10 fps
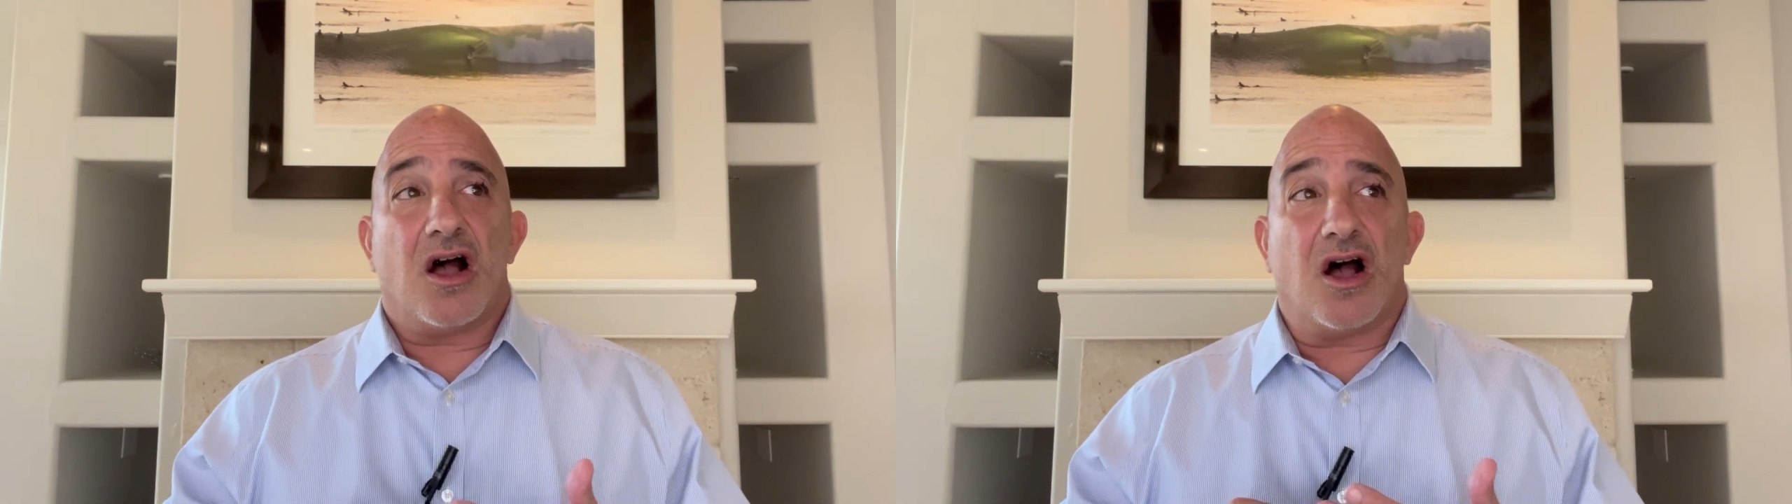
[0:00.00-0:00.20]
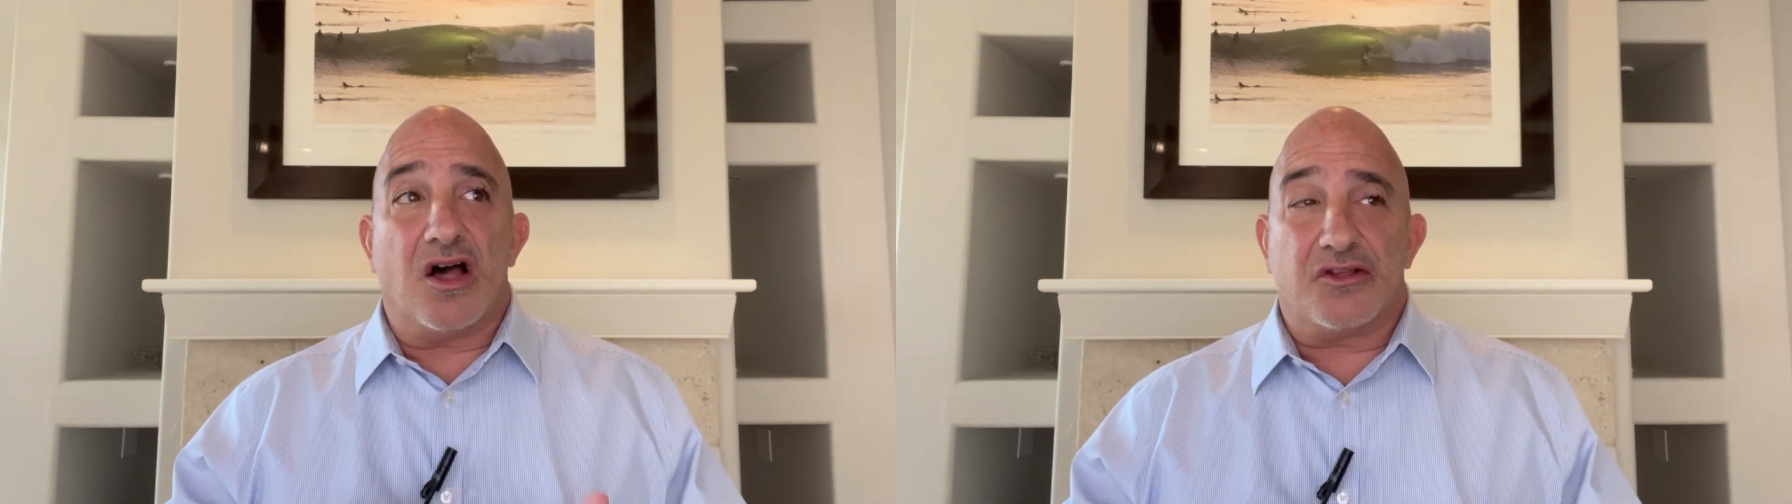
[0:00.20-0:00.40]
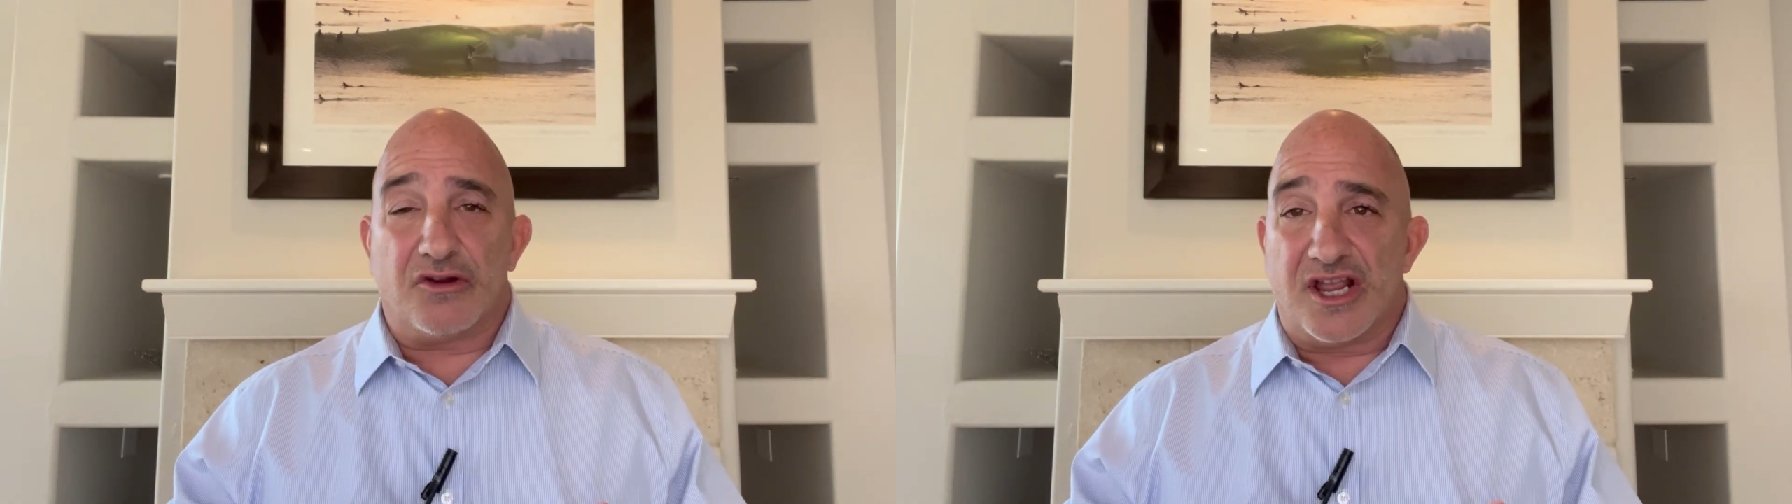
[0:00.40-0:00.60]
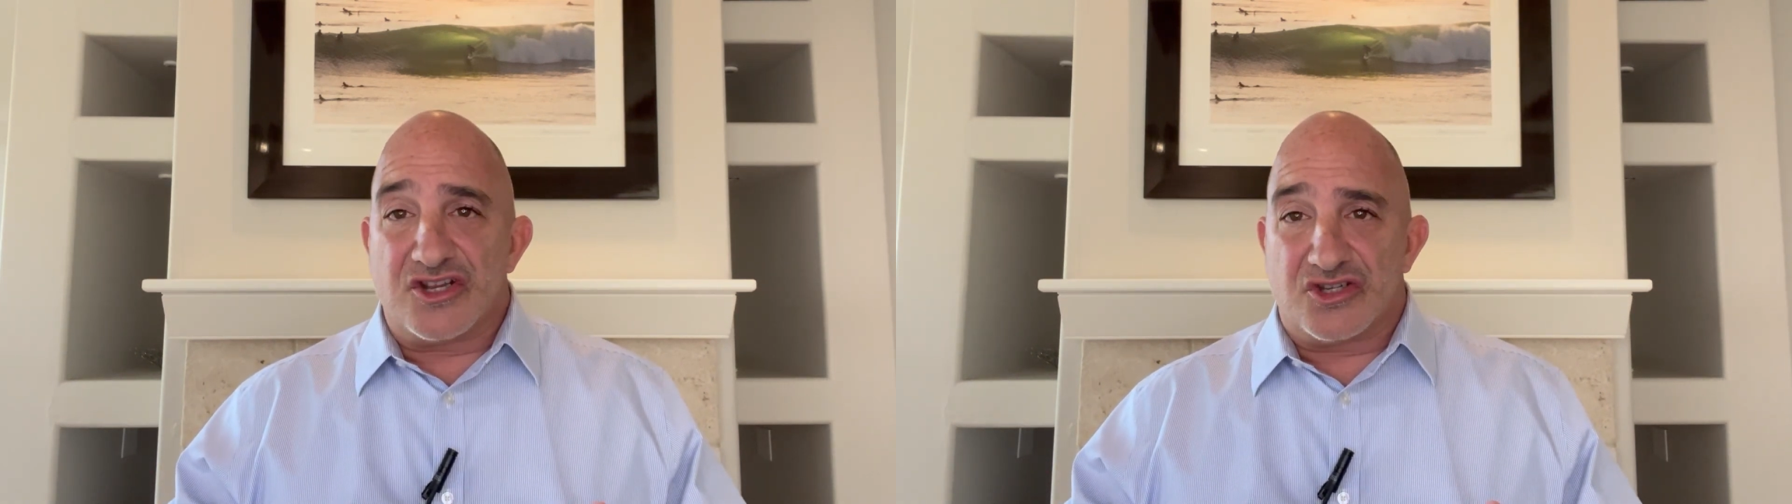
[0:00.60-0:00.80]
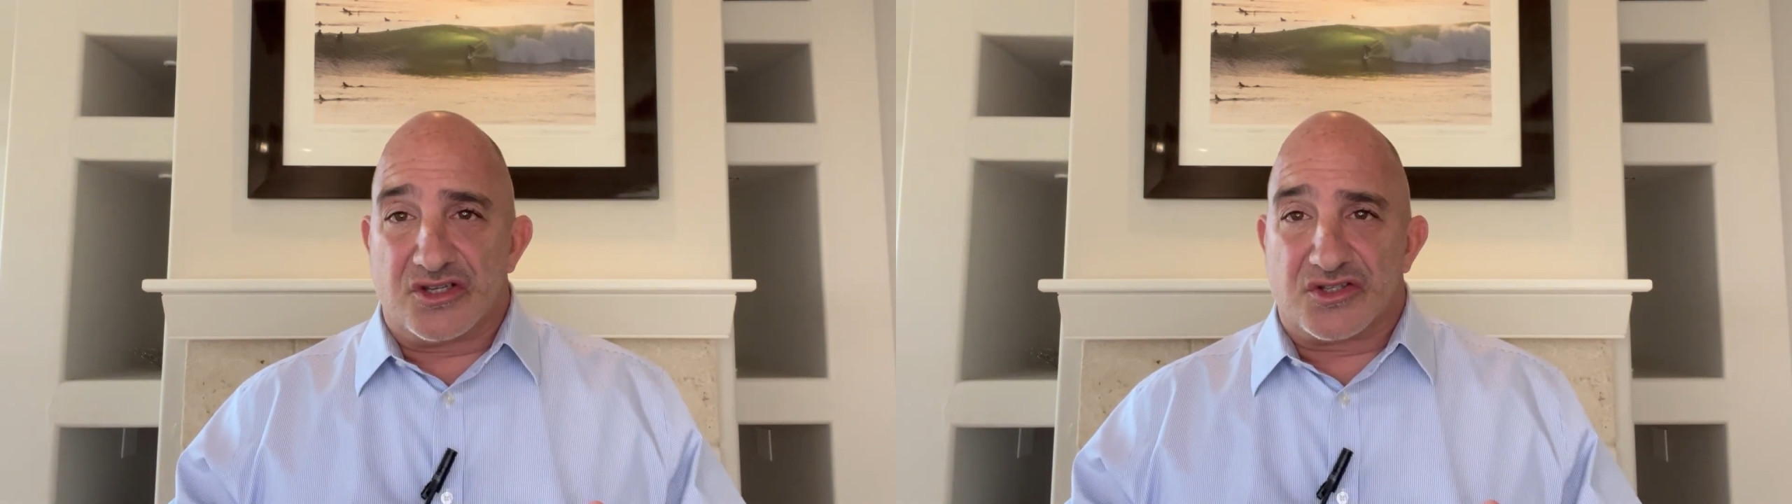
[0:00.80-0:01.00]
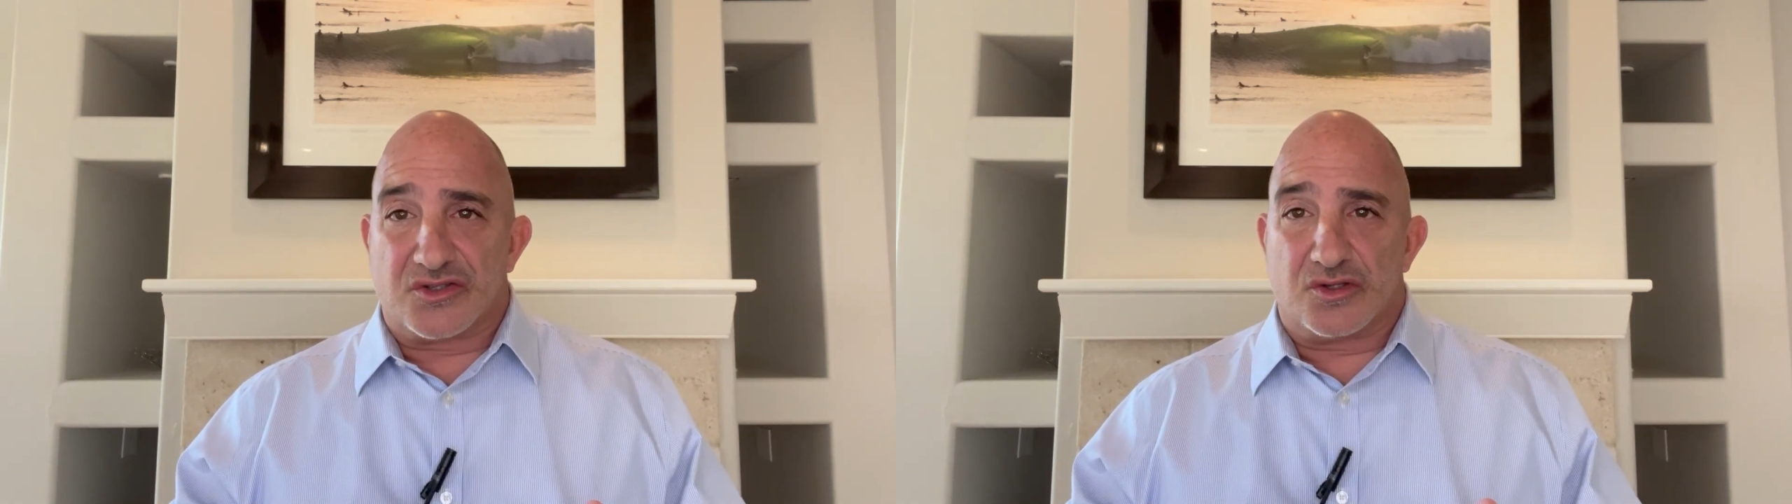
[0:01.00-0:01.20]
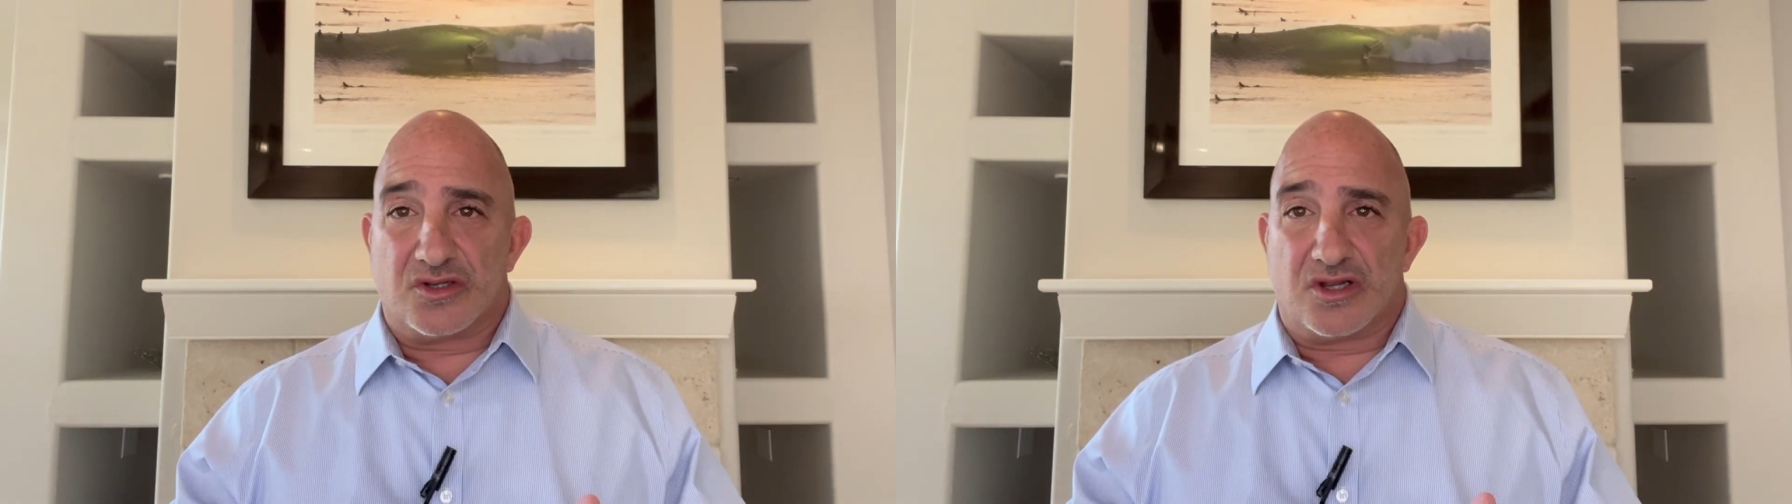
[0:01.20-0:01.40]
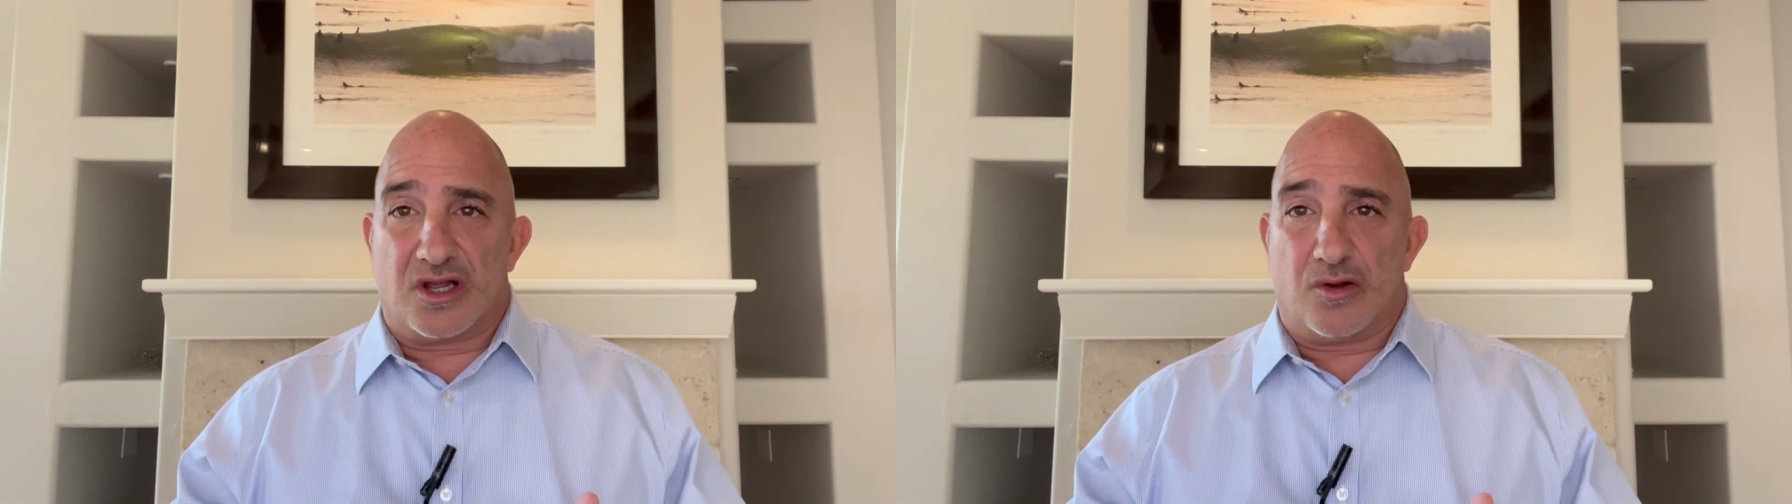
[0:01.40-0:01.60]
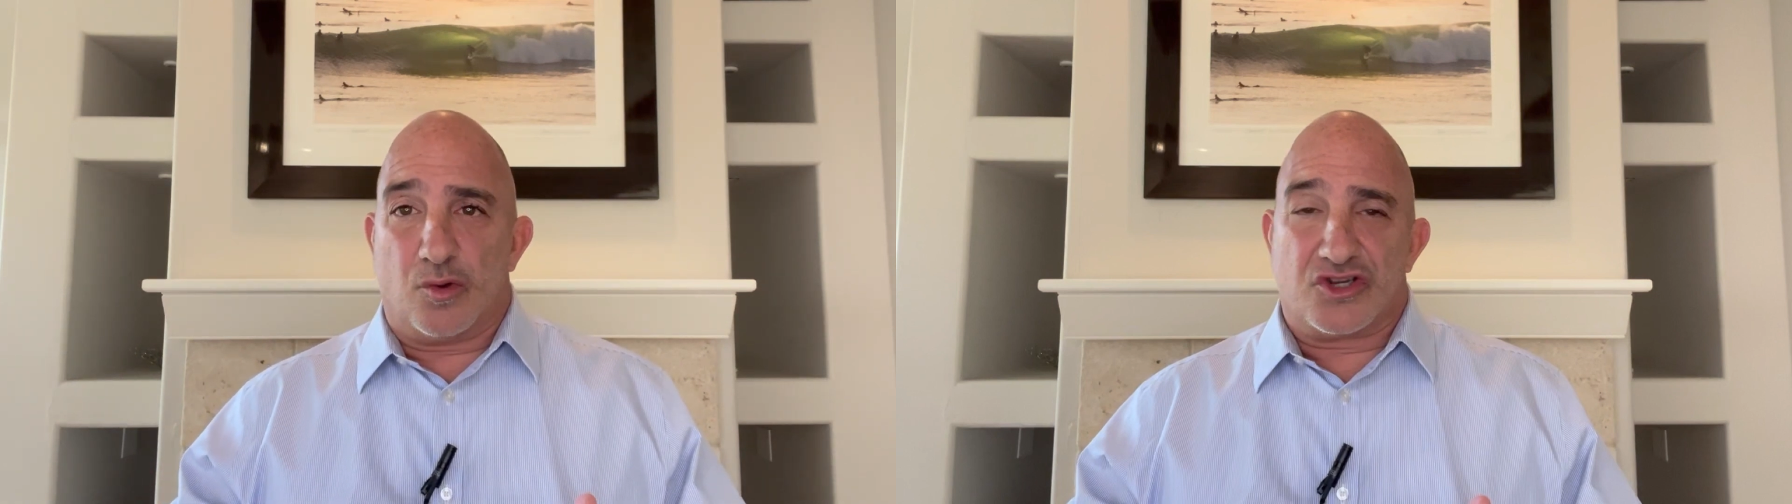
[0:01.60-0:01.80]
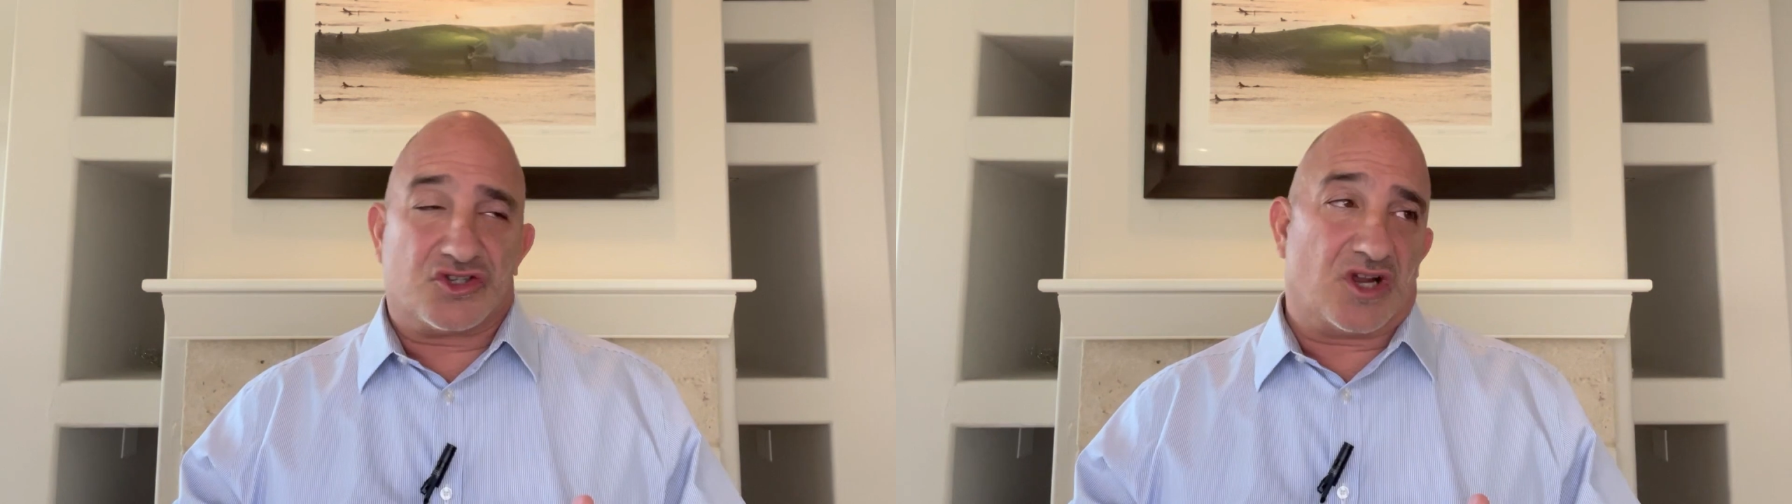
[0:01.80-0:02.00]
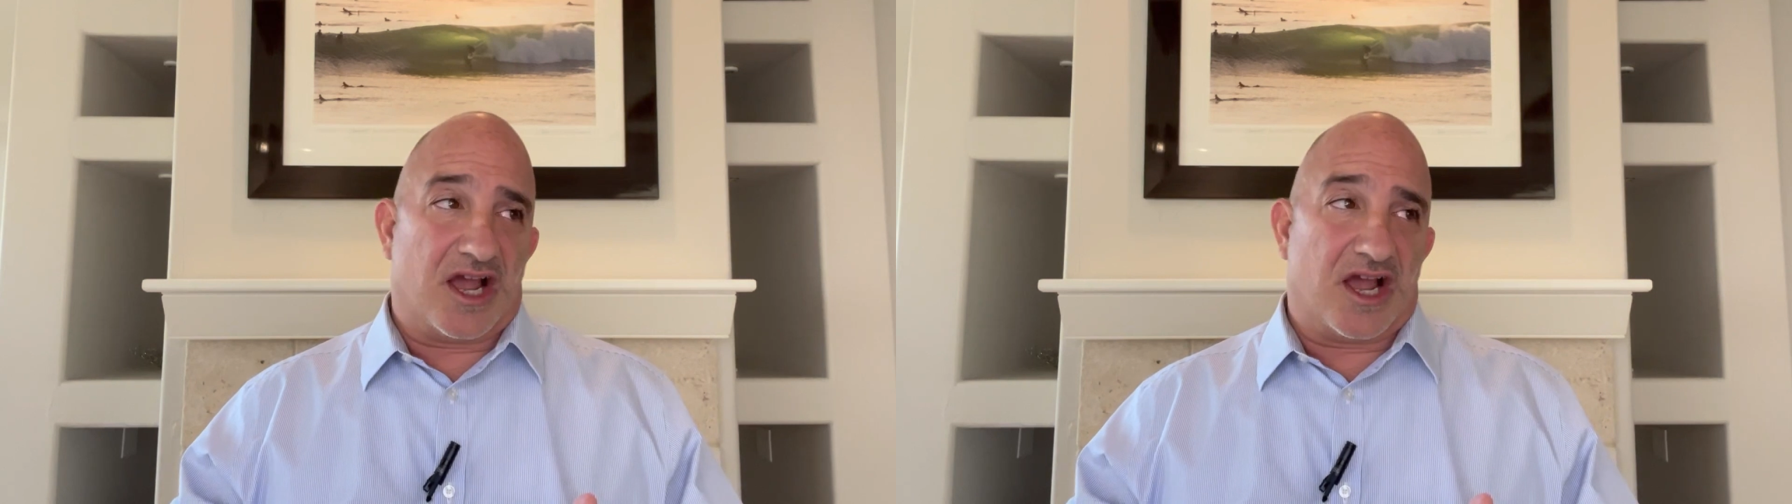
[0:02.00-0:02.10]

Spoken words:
Other agents, which